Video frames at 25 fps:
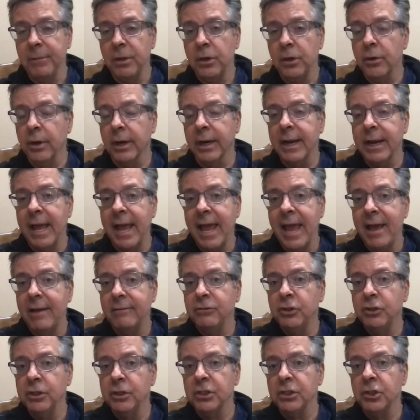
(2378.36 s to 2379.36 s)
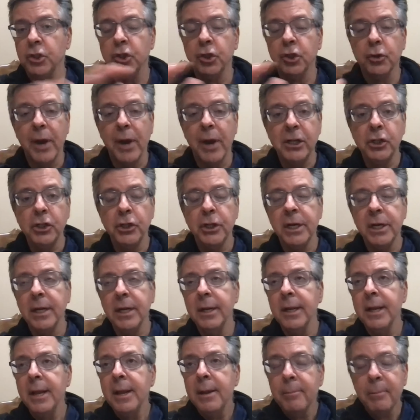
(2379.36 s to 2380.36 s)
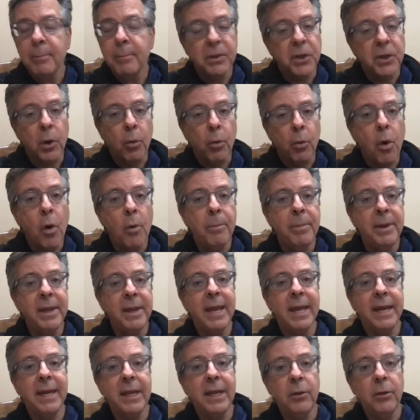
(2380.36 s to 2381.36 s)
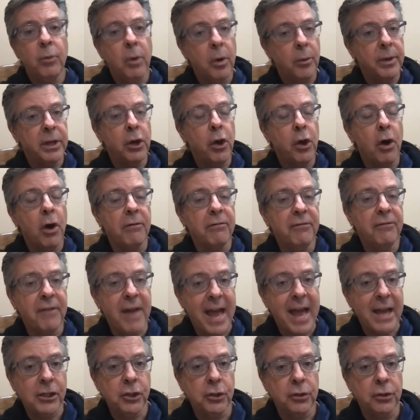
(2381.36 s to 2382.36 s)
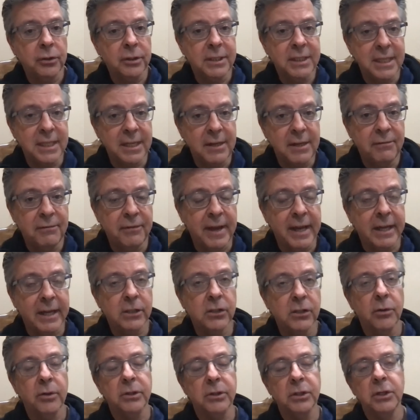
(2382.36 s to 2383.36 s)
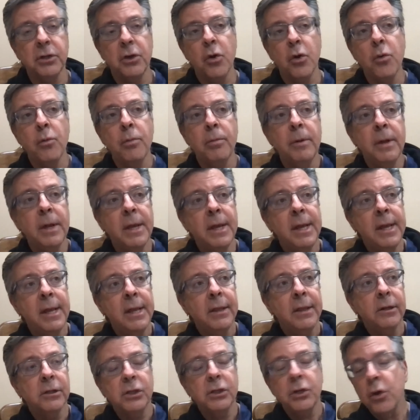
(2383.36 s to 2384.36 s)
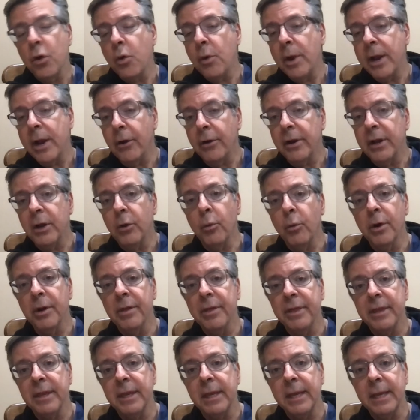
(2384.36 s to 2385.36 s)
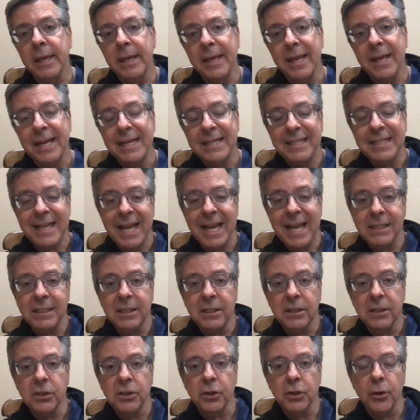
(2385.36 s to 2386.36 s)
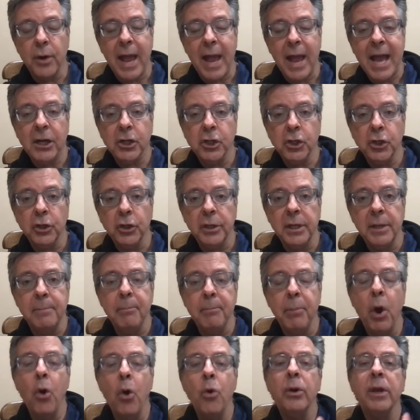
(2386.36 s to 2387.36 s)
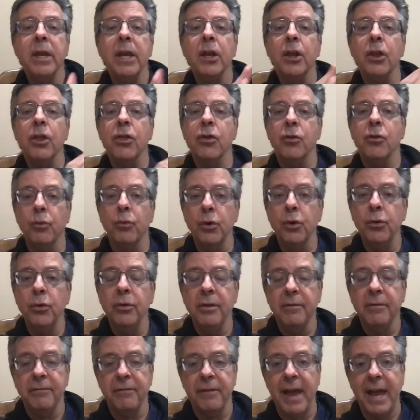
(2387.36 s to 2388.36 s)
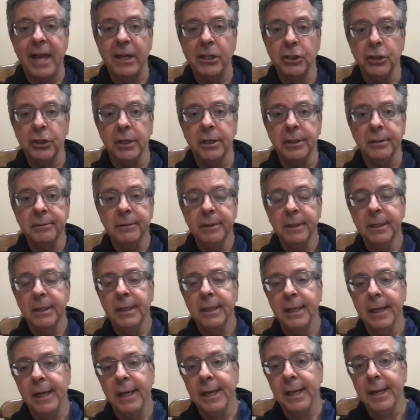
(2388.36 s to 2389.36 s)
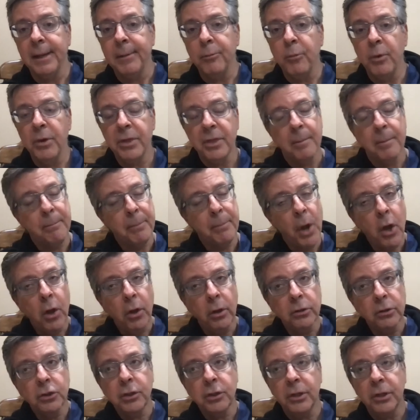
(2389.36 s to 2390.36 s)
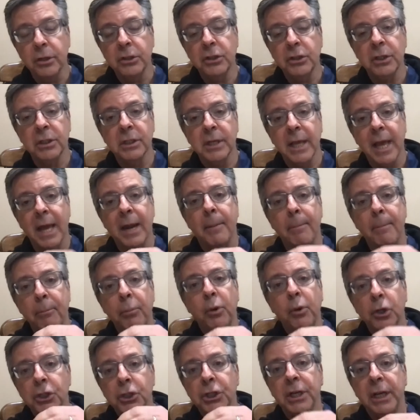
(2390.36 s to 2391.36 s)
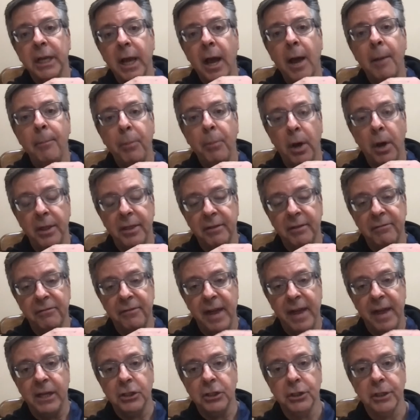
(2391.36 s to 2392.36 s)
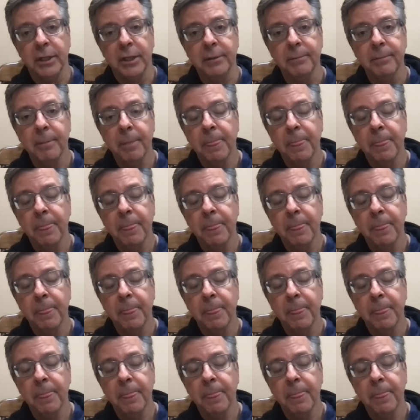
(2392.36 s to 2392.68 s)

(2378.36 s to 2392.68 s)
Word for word: you're going to have just stretching, but there won't be any what we call fascial defects. So there's no there's no area where the intestines are actually poking through the fascia. Um, with a bulge, they're just kind of pushing up on the fascia.